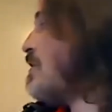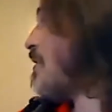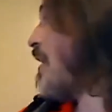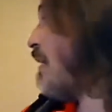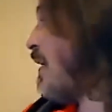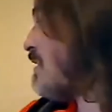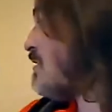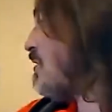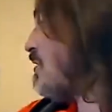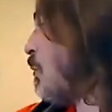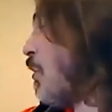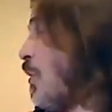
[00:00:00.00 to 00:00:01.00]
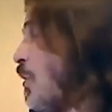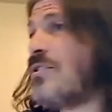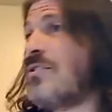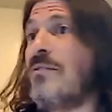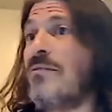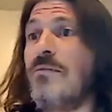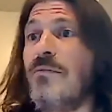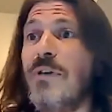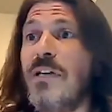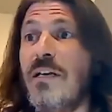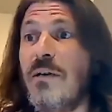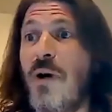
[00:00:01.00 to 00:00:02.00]
So that actually works
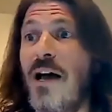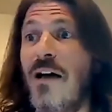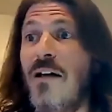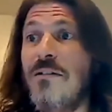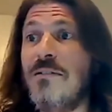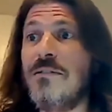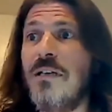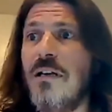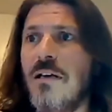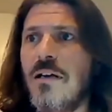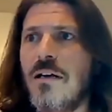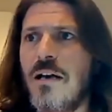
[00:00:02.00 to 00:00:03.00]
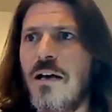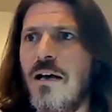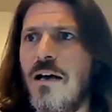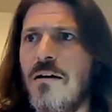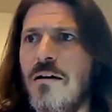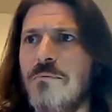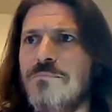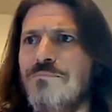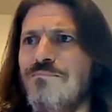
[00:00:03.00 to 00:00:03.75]
really well. And